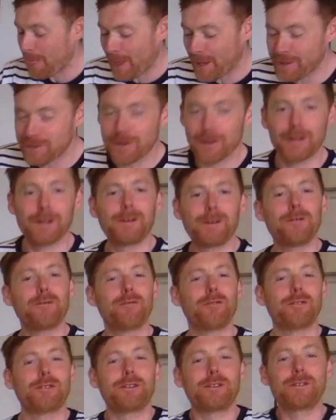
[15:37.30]
Sorry, I couldn't
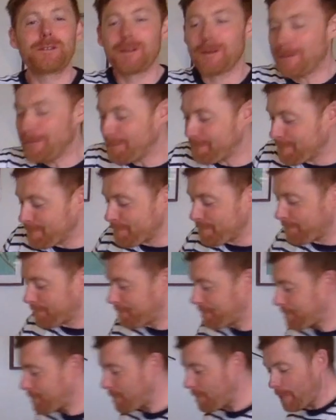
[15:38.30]
resist.
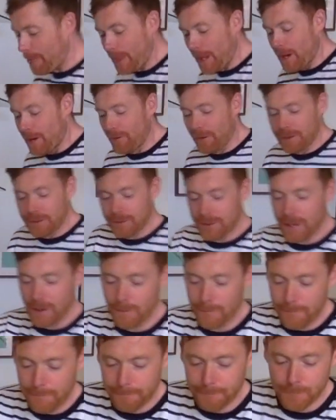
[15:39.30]
Alright, so
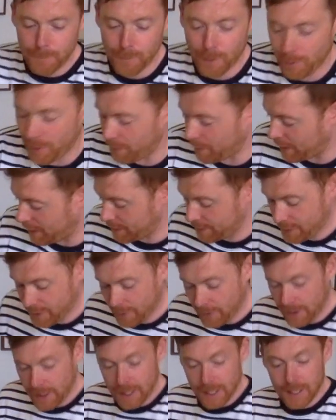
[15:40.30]
now what we want to
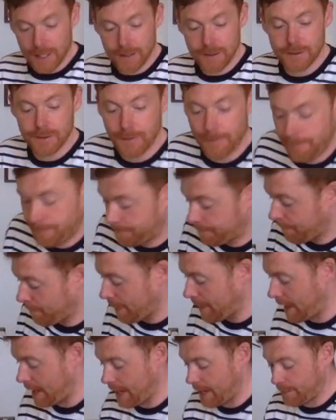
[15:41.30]
do is
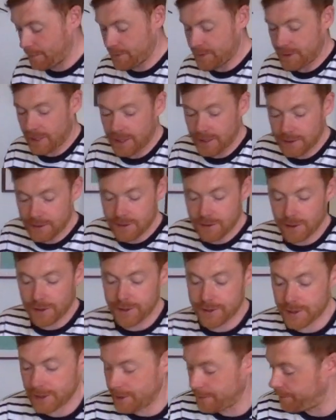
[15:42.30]
start
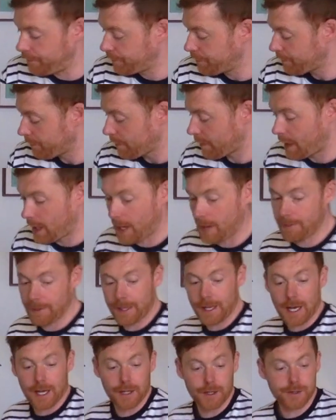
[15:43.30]
slicing our
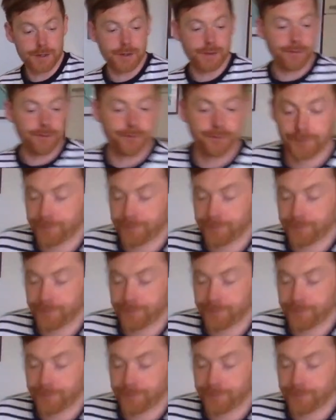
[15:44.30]
bananas.